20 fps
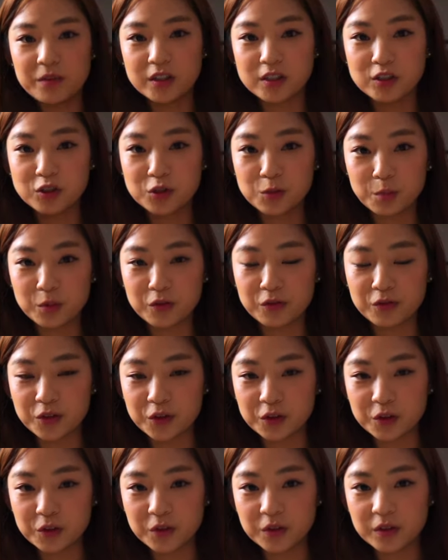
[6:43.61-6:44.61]
This
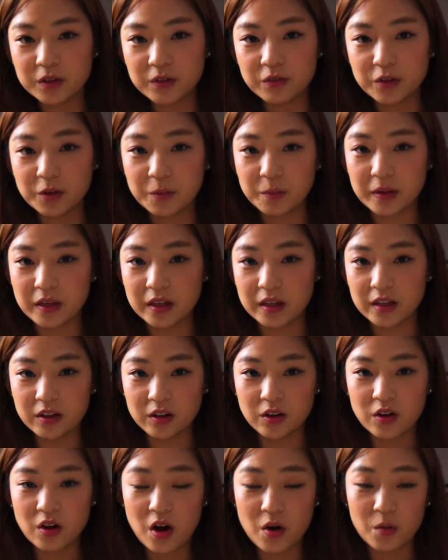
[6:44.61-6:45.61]
superfruit for me,
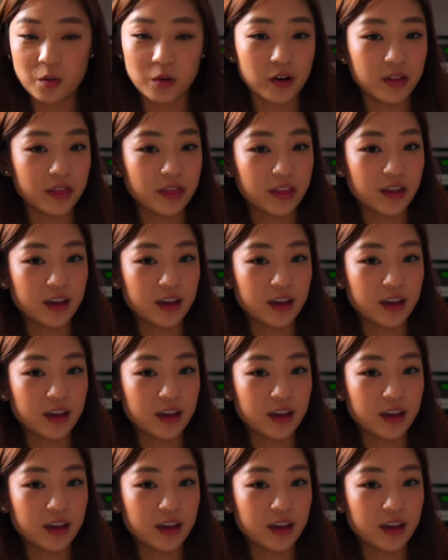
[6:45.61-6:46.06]
not worth